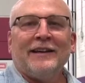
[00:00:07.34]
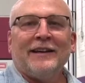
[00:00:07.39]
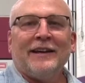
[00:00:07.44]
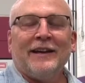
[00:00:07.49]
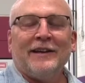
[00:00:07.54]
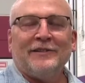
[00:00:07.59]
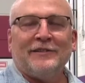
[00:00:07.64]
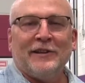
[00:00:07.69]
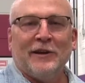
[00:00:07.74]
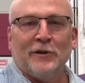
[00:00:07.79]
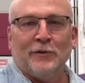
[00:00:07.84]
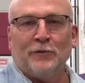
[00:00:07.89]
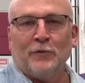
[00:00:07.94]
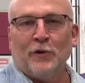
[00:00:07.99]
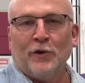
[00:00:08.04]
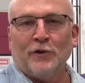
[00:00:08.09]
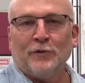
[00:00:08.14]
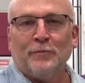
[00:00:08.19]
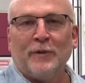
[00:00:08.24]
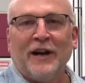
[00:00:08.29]
Hey
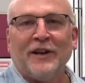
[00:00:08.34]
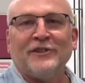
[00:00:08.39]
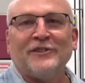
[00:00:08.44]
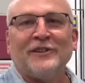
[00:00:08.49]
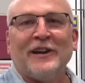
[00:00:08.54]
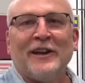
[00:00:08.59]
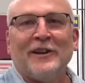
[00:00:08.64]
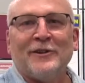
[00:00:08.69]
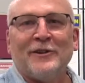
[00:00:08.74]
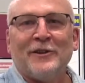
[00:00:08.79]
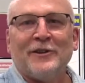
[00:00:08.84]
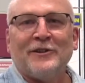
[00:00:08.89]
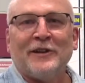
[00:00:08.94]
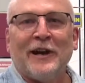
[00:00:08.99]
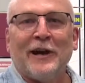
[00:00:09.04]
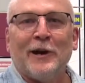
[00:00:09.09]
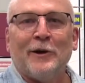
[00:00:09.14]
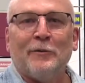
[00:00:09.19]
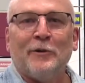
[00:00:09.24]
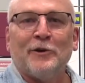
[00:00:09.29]
Salesforce, Mike Steiner, the
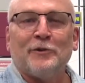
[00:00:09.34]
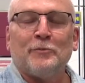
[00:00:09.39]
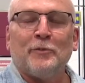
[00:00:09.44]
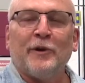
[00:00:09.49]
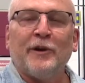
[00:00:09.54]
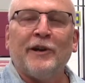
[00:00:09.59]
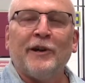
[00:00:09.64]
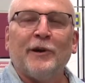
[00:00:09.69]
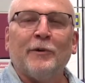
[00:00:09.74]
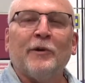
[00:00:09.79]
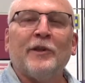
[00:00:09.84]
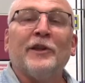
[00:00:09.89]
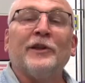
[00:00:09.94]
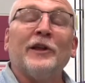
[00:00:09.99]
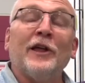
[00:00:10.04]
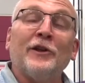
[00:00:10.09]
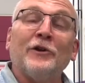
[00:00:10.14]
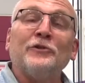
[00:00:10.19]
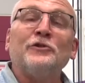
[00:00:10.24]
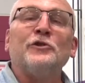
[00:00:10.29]
Tire Whisperer, here with
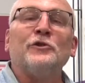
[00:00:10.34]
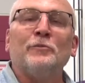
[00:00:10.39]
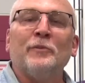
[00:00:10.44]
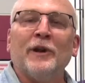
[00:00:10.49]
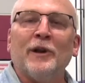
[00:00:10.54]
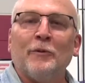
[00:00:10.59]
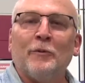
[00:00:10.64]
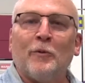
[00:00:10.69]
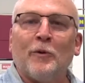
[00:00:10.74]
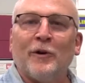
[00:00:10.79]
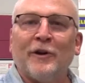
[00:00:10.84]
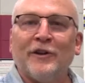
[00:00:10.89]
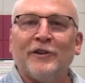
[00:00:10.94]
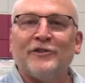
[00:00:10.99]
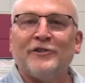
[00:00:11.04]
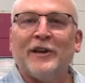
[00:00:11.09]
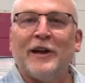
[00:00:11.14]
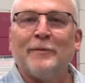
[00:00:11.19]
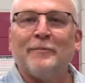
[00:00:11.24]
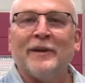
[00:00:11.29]
another 2-minute warning
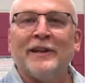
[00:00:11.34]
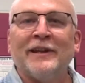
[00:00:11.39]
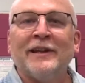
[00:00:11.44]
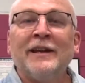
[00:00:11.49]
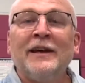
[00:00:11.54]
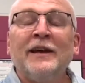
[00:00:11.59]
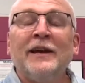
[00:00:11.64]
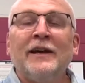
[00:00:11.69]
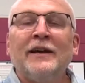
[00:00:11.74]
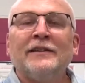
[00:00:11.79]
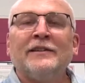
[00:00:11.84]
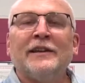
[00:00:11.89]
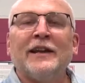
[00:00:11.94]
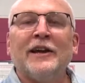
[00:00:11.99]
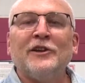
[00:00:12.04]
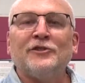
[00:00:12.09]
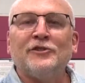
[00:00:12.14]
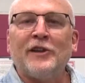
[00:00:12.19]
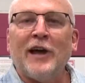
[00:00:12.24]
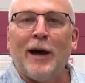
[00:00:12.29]
segment.
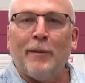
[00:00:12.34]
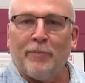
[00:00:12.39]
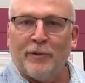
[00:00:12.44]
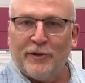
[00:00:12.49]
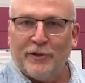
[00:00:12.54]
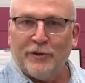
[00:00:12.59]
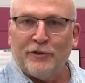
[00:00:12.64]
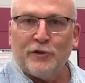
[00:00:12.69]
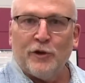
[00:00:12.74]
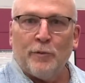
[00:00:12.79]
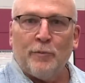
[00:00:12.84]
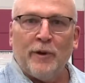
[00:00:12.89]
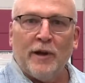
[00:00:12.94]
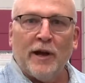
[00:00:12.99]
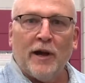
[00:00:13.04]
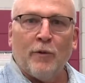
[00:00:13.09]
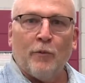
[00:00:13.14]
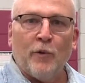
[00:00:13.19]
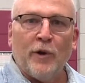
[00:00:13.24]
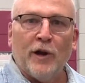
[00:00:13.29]
Today's topic is going to
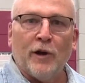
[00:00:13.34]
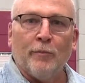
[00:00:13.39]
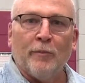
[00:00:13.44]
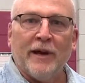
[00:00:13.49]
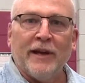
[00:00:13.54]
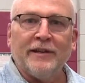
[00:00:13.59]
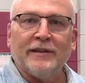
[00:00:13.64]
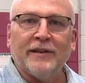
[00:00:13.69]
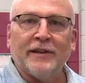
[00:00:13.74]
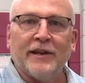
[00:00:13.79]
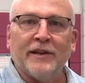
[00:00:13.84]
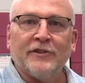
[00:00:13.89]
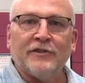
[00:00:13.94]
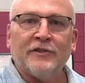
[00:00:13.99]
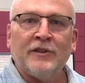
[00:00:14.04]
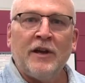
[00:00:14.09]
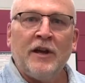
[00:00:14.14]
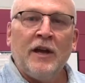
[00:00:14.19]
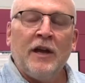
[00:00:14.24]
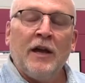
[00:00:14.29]
be on wheel
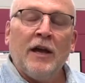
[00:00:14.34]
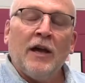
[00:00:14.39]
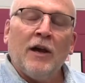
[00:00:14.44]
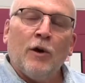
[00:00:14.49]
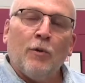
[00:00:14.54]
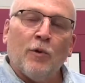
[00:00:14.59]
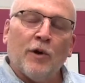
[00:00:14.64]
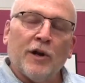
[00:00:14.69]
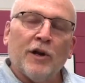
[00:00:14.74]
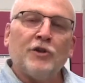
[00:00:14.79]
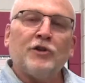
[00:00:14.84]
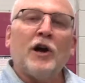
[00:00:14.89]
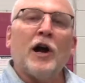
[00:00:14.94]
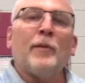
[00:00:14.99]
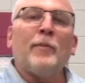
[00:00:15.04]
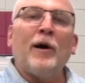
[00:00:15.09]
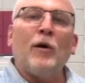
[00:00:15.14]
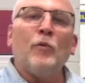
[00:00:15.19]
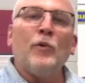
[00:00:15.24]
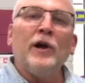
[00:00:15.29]
maintenance. We're going to
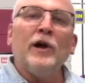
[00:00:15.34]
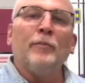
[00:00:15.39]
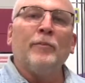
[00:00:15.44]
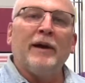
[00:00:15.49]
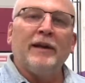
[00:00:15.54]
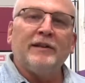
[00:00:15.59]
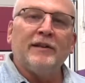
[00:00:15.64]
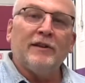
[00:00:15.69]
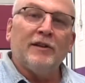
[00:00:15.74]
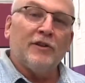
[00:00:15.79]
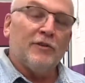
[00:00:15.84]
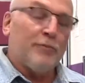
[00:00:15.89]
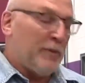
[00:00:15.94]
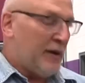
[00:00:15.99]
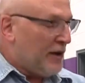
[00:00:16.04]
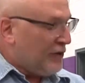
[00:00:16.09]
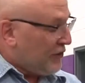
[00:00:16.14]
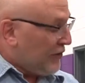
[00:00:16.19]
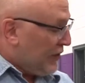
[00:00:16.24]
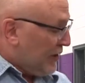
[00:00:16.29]
talk about wheel maintenance
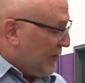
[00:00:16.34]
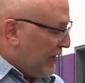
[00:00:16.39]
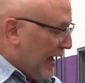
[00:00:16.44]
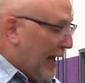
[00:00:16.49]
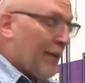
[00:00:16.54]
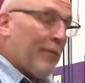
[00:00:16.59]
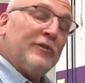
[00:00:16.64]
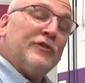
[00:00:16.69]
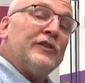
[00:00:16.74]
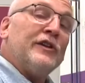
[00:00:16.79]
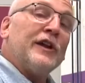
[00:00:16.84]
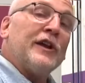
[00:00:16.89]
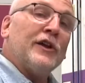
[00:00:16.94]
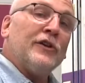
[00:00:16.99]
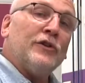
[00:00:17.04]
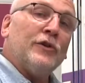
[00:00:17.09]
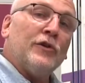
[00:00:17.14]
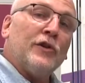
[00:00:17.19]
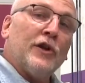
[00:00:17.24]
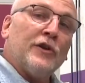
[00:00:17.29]
because of the damage that it
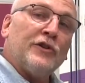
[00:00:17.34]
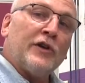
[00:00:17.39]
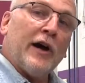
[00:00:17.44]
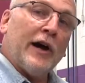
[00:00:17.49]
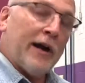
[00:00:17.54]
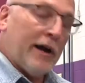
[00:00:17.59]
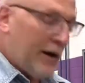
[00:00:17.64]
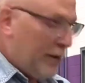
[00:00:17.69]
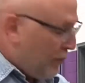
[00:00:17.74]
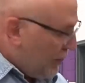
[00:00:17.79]
can do to the tire.